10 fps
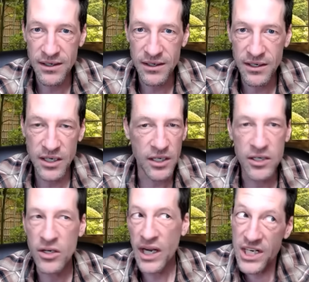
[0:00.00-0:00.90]
mm-hmm. you're not mm-hmm.
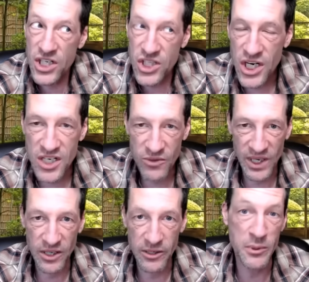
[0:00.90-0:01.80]
you're not actually changing
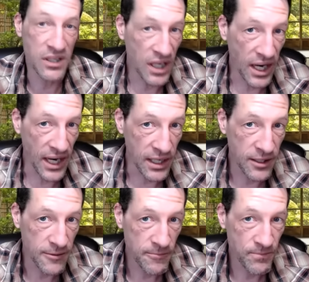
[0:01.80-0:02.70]
reality with a lie
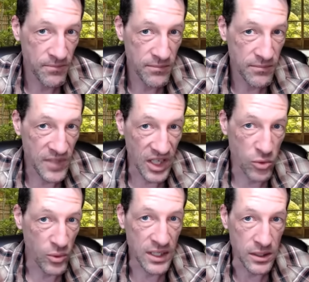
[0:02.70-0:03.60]
not
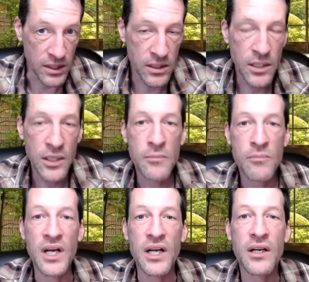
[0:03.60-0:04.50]
directly
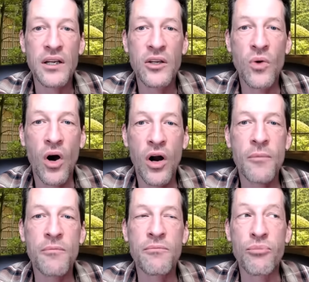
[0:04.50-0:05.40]
but you
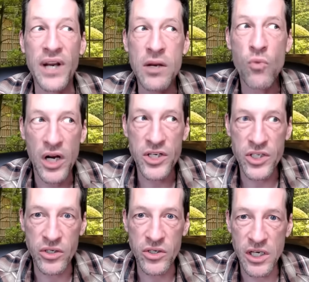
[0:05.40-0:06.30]
are
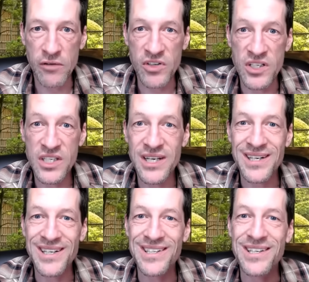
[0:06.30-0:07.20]
brainwashing yourself to see it
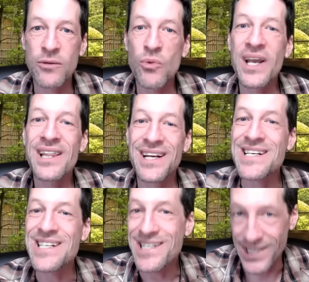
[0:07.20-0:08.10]
in a way that
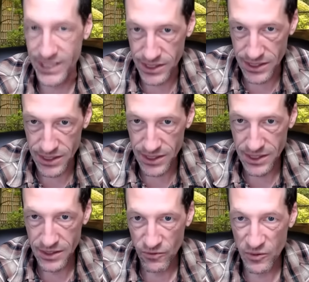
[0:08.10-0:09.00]
it isn't
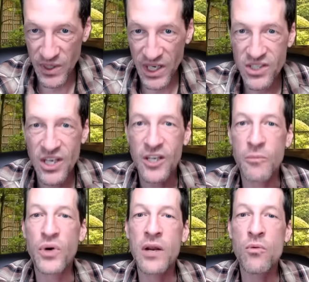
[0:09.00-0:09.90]
which means you're
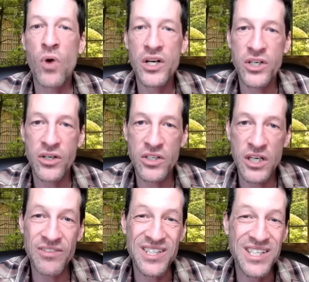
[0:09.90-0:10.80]
brainwashing
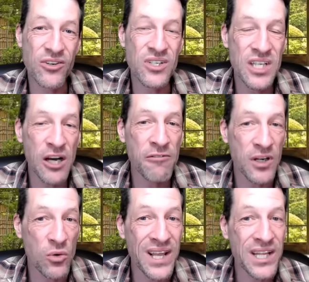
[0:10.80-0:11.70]
yourself to see yourself in
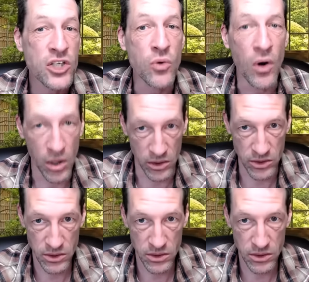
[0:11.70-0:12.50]
a way that you aren't